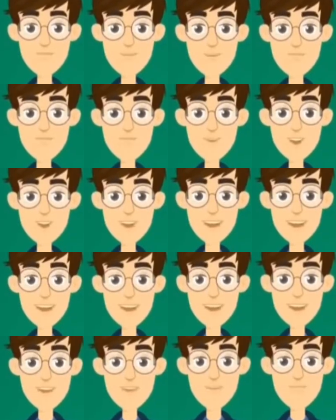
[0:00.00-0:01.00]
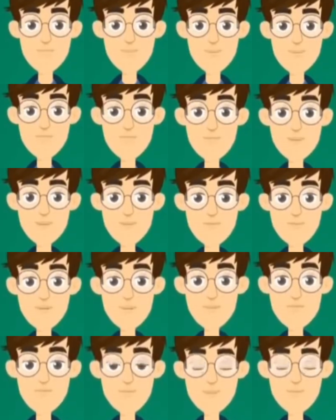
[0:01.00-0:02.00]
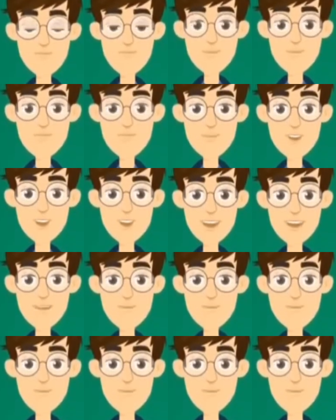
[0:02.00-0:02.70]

are the primary substance